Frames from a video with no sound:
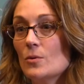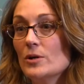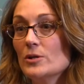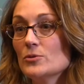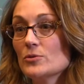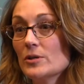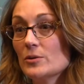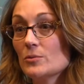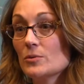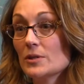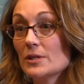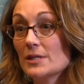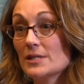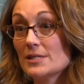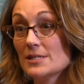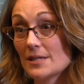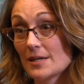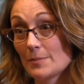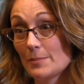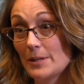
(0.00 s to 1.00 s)
We treat really
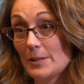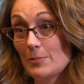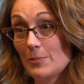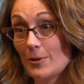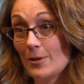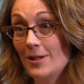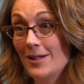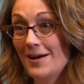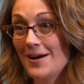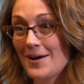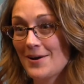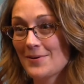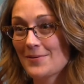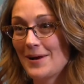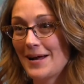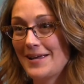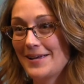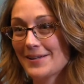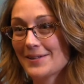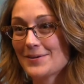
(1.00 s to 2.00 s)
sick people on a
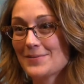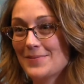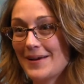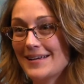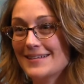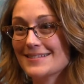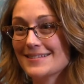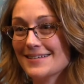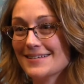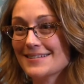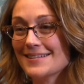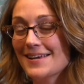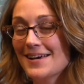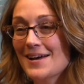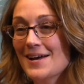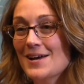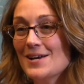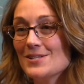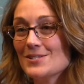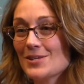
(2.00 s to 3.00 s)
regular basis.
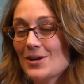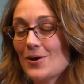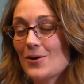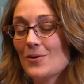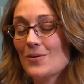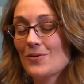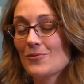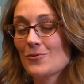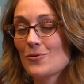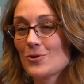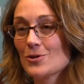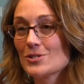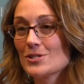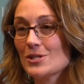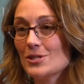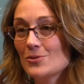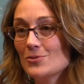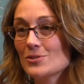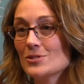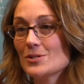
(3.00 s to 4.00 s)
So of course it
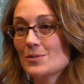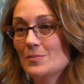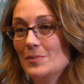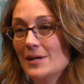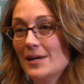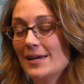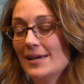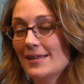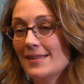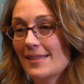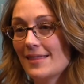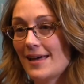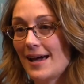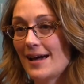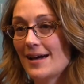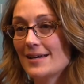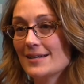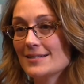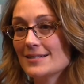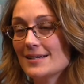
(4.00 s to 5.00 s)
used to be
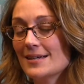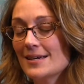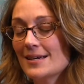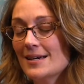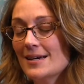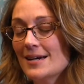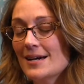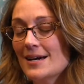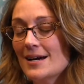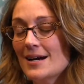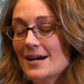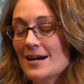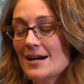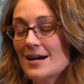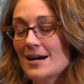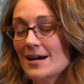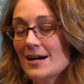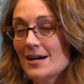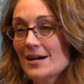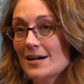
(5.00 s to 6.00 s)
that
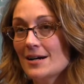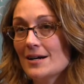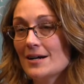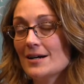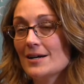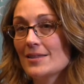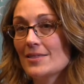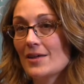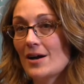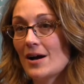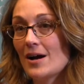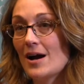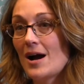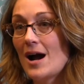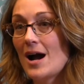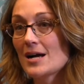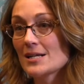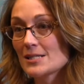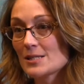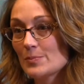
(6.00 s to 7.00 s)
the
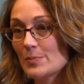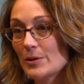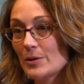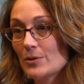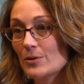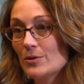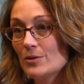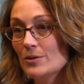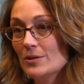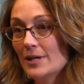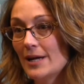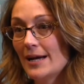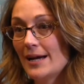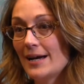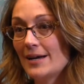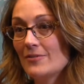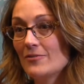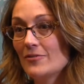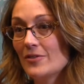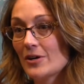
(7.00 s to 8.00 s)
hospital
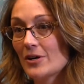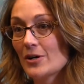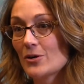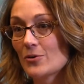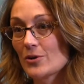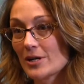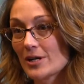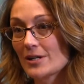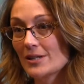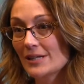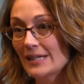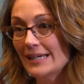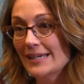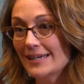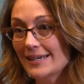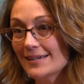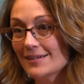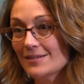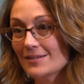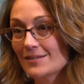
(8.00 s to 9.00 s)
had very critically
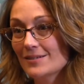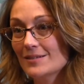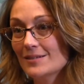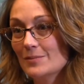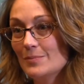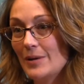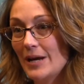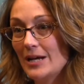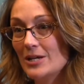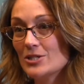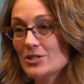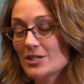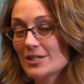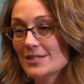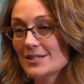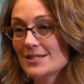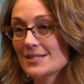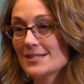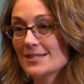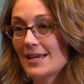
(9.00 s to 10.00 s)
ill
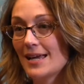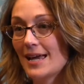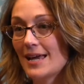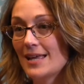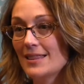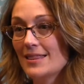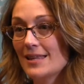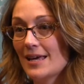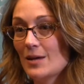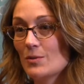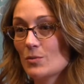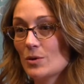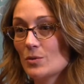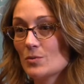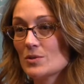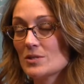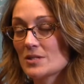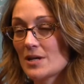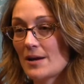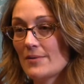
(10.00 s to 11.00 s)
patients, and then when it
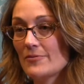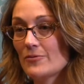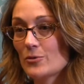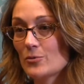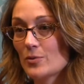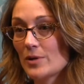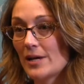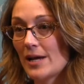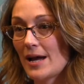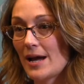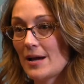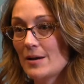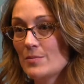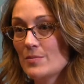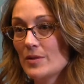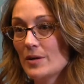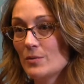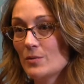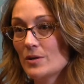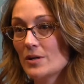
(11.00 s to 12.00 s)
was time for rehab,
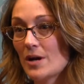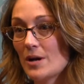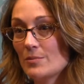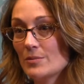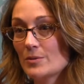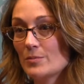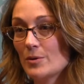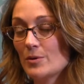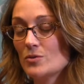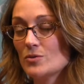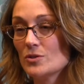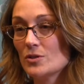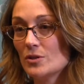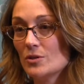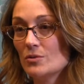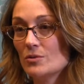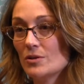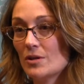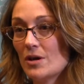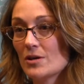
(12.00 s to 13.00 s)
they would come to
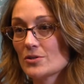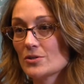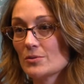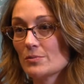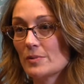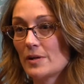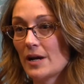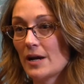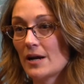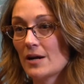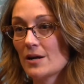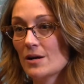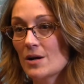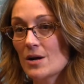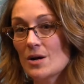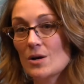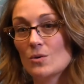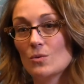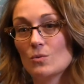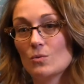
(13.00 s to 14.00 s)
post-acute and long-term care.
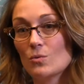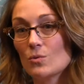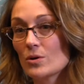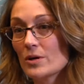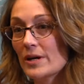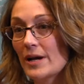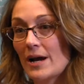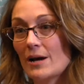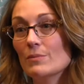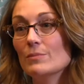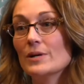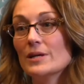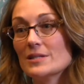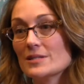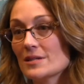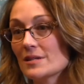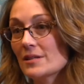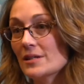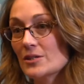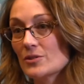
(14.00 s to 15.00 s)
We're now
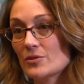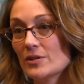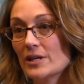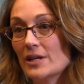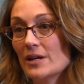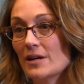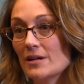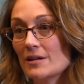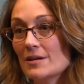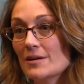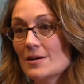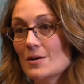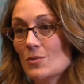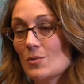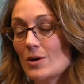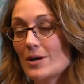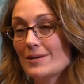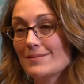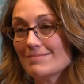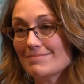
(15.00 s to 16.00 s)
basically treating
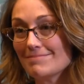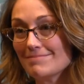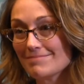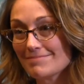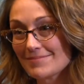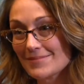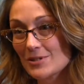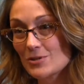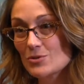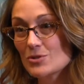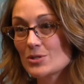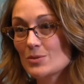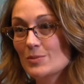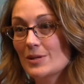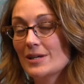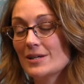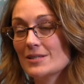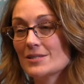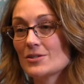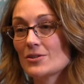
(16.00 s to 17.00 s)
what used to be
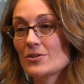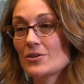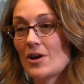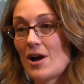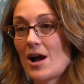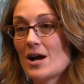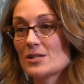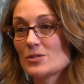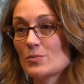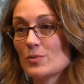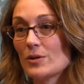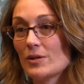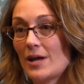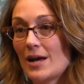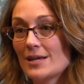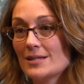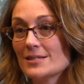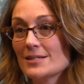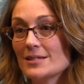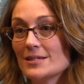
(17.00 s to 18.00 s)
considered a
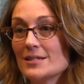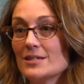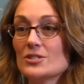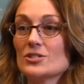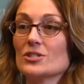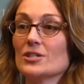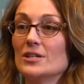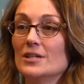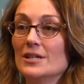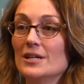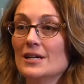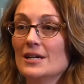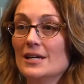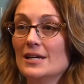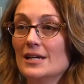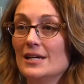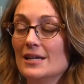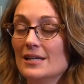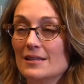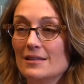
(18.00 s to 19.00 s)
hospitalized condition
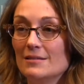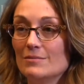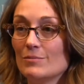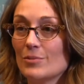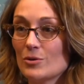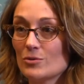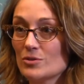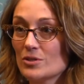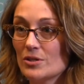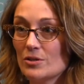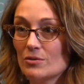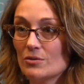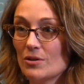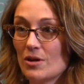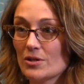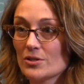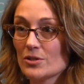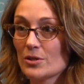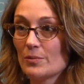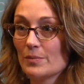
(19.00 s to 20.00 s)
in post-acute and
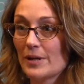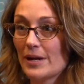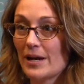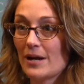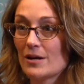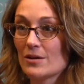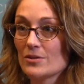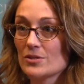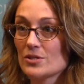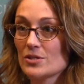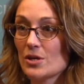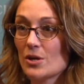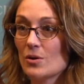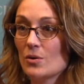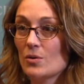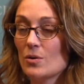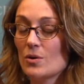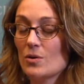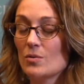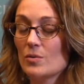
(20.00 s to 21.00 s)
long-term care.
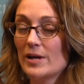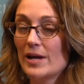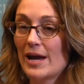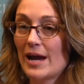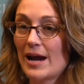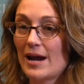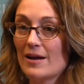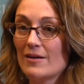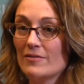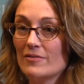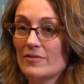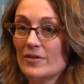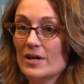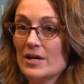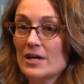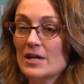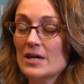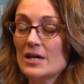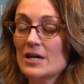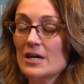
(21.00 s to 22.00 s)
So we have
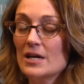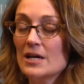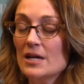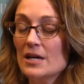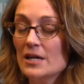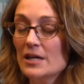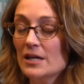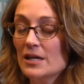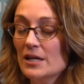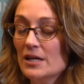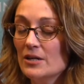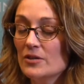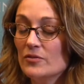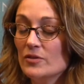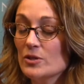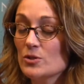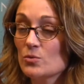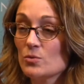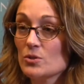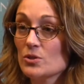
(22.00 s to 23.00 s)

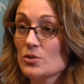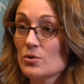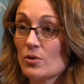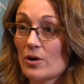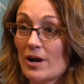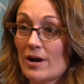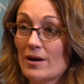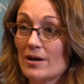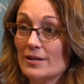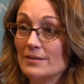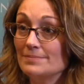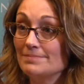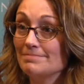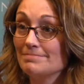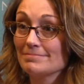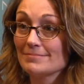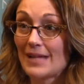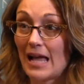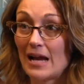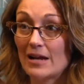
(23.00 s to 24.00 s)
individuals who are on
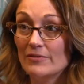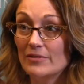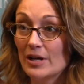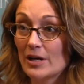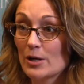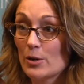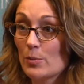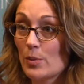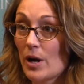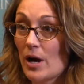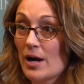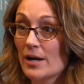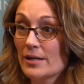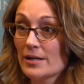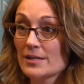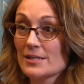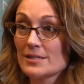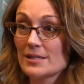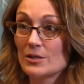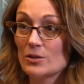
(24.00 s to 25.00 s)
IV
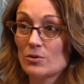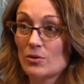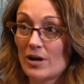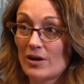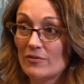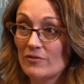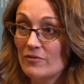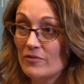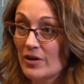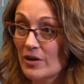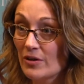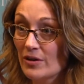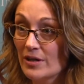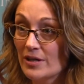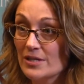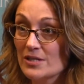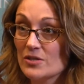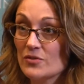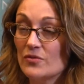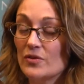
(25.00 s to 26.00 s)
antibiotics and who have very
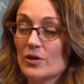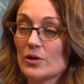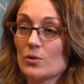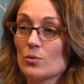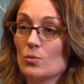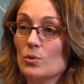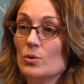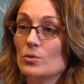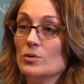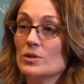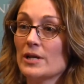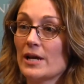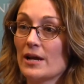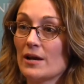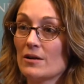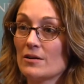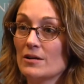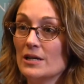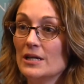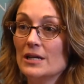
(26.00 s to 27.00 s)
severe wound
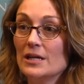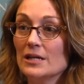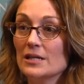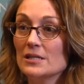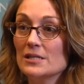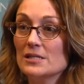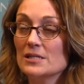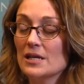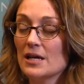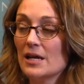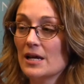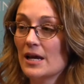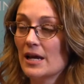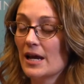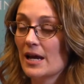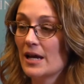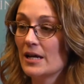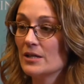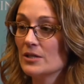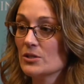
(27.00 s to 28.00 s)
care needs
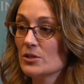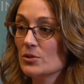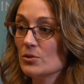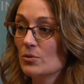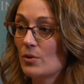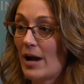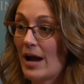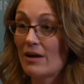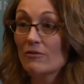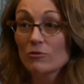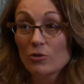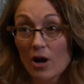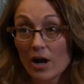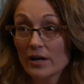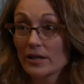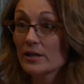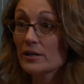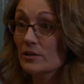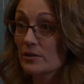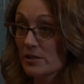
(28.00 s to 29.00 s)
and who have
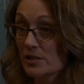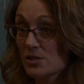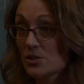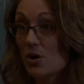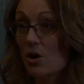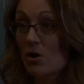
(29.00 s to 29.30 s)
chronic illness